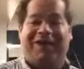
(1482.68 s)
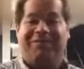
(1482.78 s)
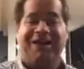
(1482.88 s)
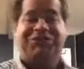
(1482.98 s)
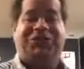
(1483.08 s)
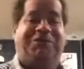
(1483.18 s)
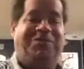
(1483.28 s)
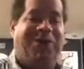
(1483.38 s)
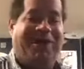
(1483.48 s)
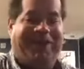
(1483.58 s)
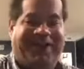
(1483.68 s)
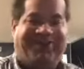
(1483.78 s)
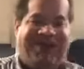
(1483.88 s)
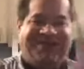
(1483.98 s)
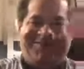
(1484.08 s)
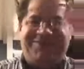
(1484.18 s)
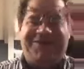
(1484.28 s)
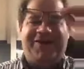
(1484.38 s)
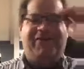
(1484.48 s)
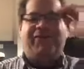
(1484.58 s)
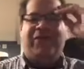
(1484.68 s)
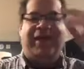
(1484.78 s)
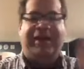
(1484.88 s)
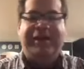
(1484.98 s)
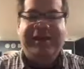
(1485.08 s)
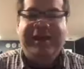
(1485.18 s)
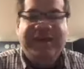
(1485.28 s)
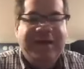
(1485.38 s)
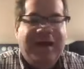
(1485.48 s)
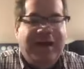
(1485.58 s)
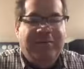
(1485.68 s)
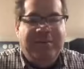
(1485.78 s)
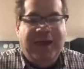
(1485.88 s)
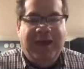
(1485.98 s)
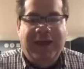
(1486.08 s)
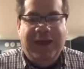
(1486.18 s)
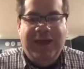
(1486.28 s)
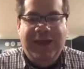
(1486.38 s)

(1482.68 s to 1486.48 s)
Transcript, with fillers: I'm not sure I'm going to get dressed tomorrow for that. I'm, um, uh,